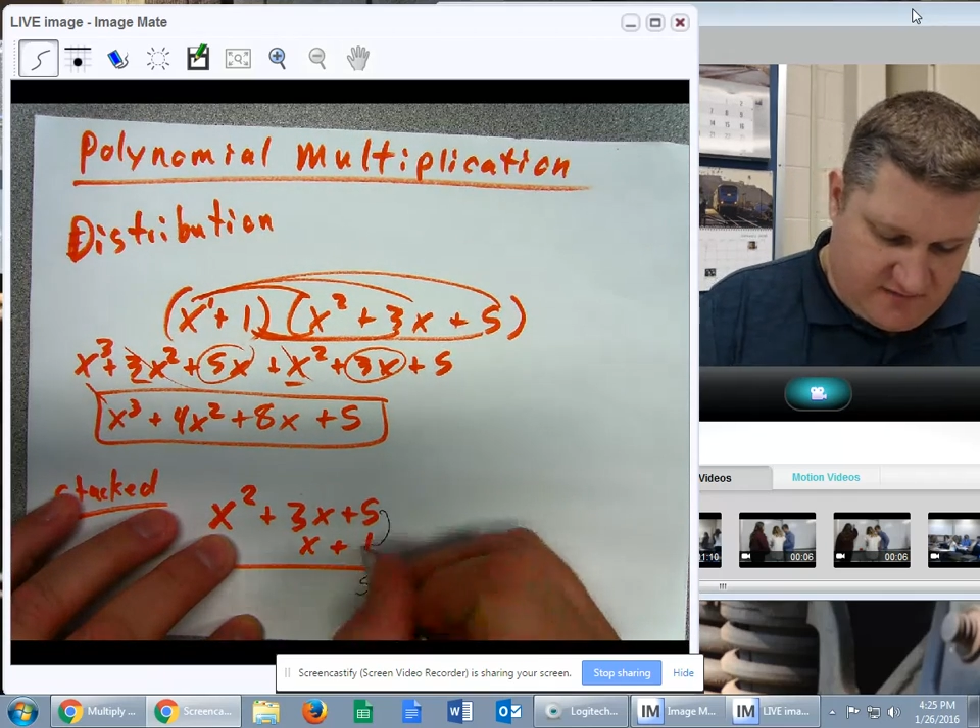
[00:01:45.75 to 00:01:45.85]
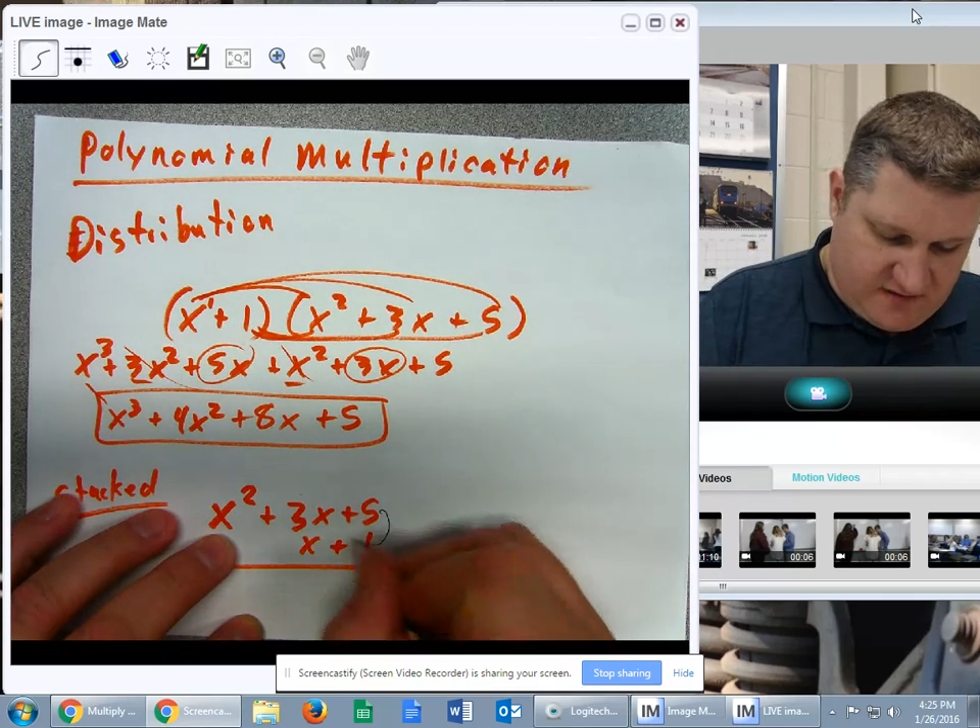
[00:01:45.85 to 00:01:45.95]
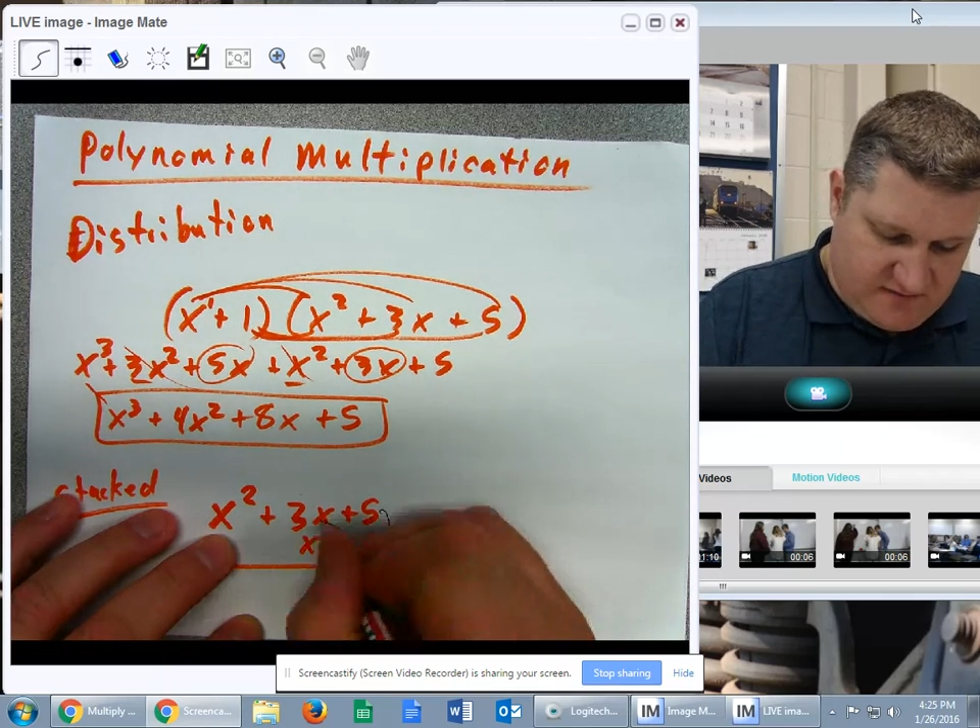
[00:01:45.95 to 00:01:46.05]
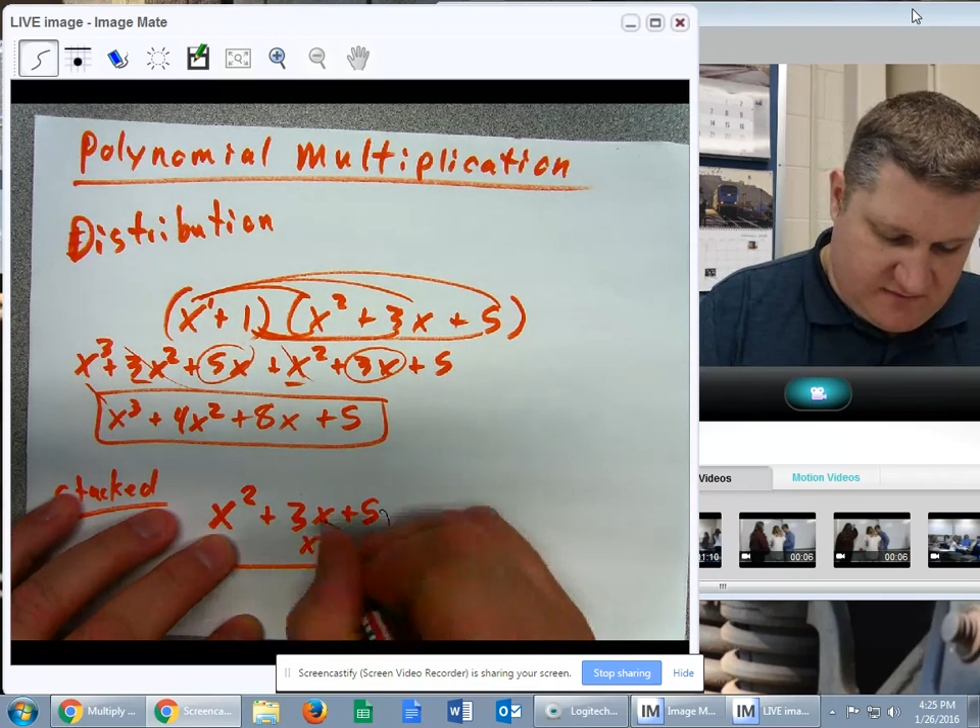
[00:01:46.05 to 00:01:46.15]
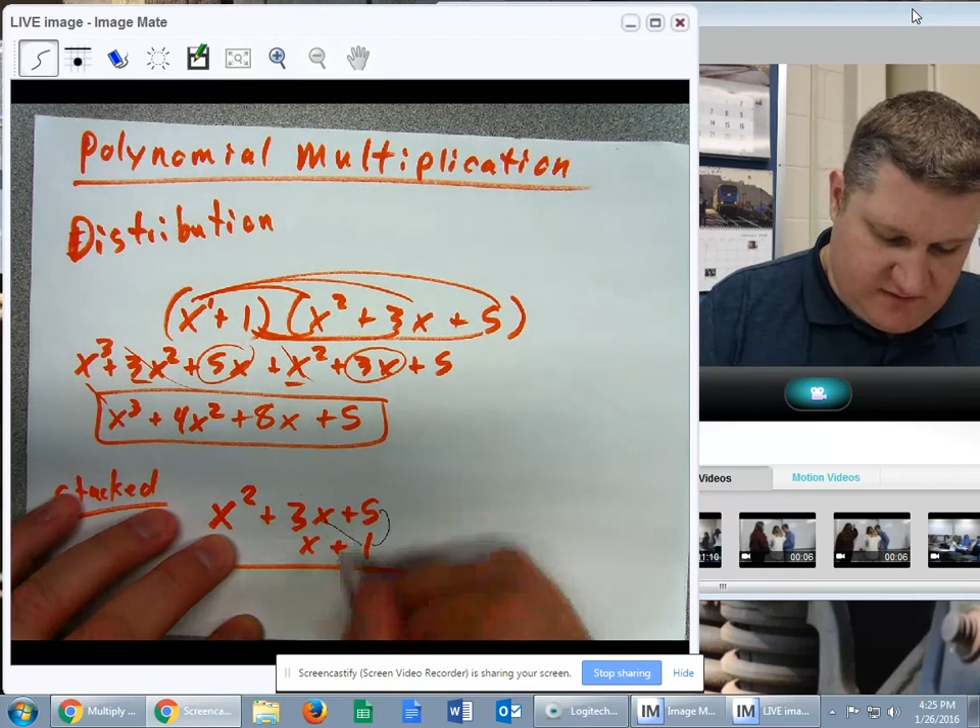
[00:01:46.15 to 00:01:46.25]

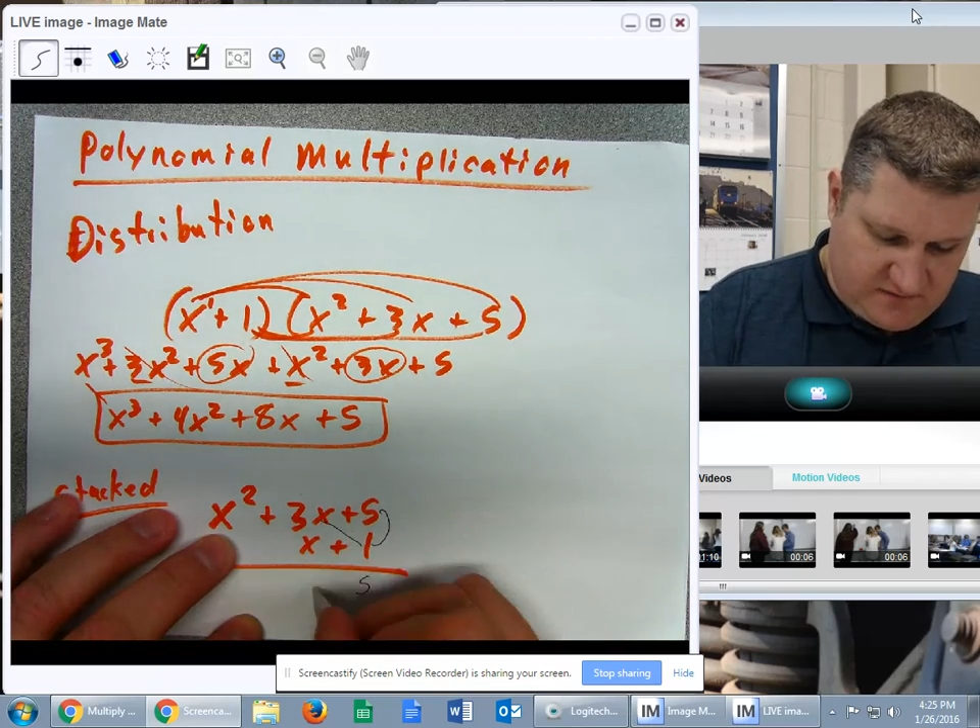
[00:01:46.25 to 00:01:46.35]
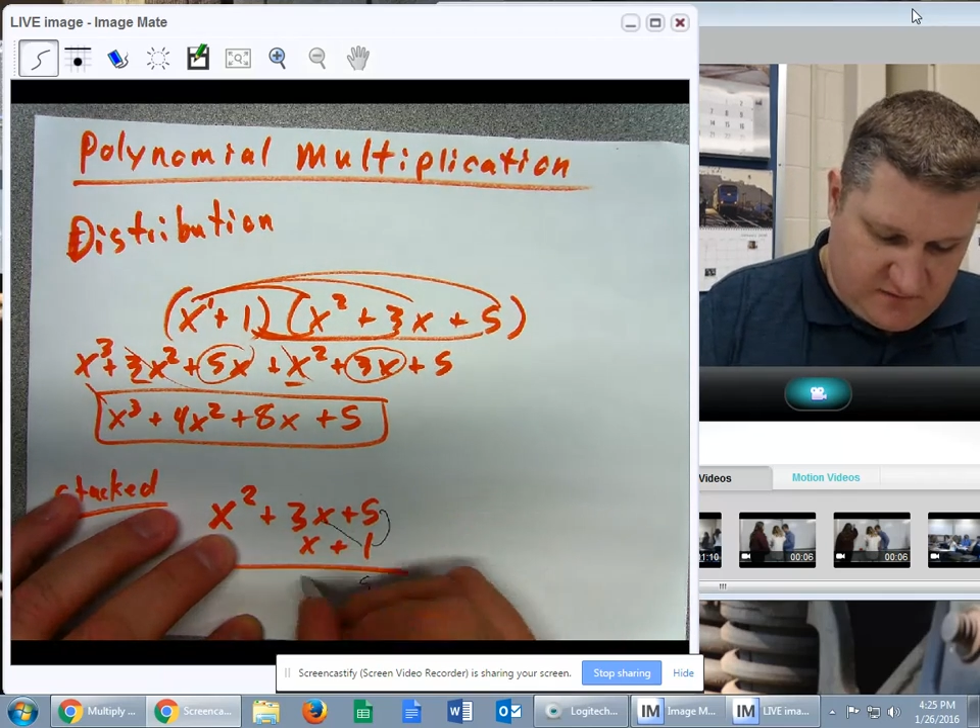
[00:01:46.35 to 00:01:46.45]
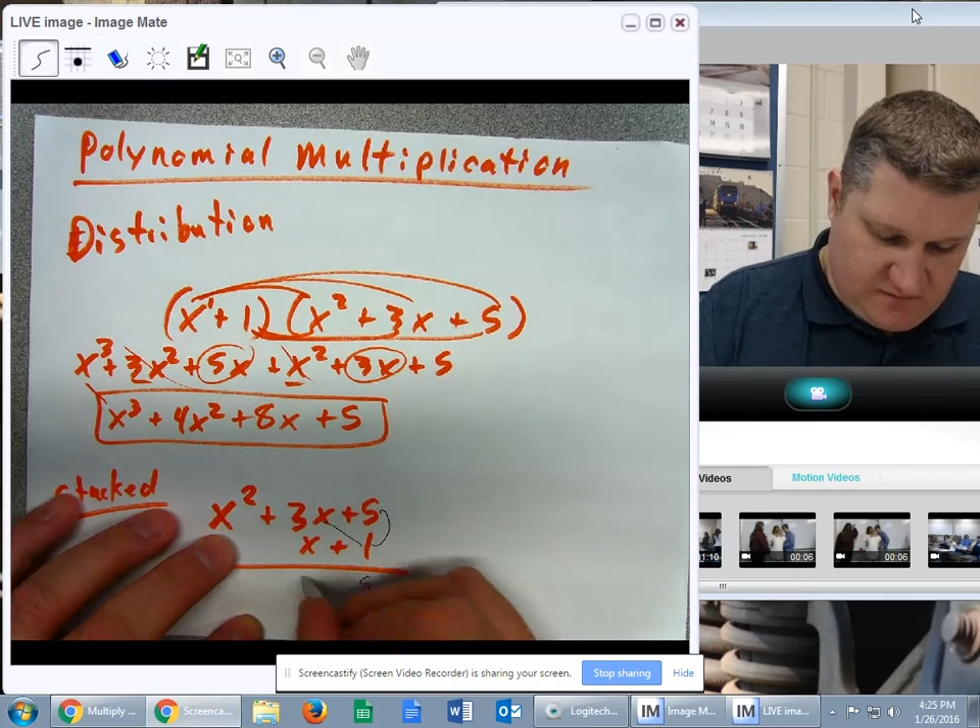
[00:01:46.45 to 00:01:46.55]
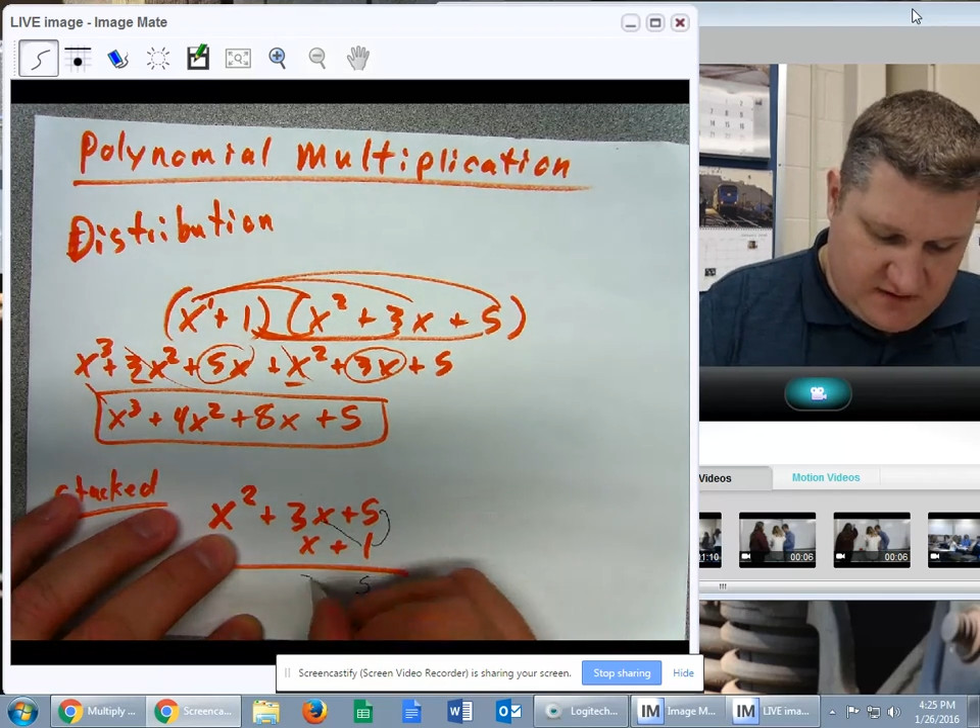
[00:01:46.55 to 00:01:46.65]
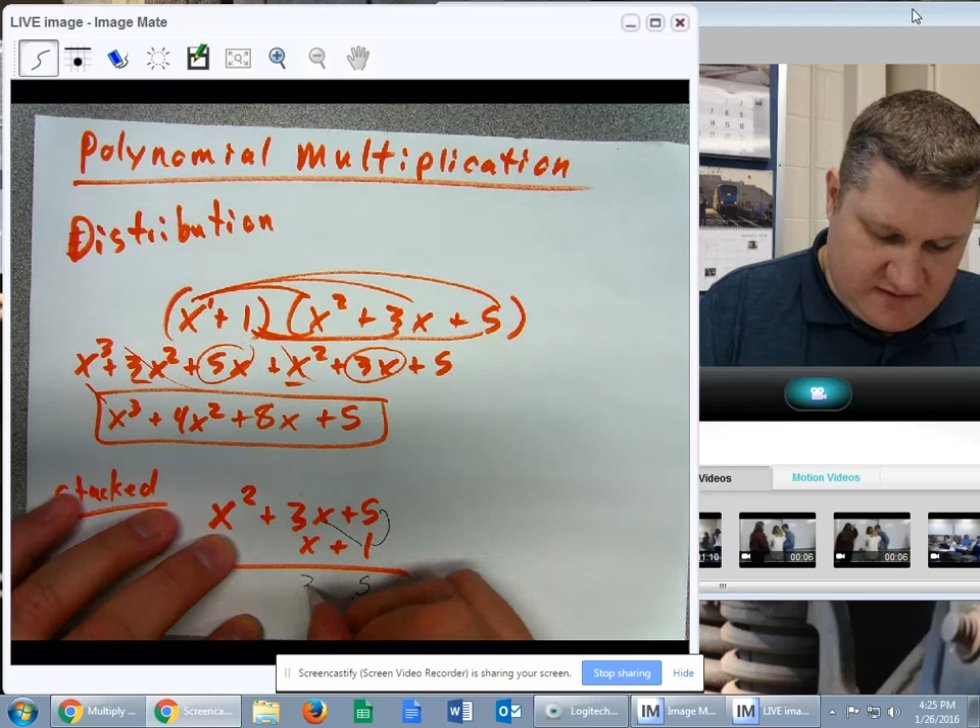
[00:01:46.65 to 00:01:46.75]
Give this away,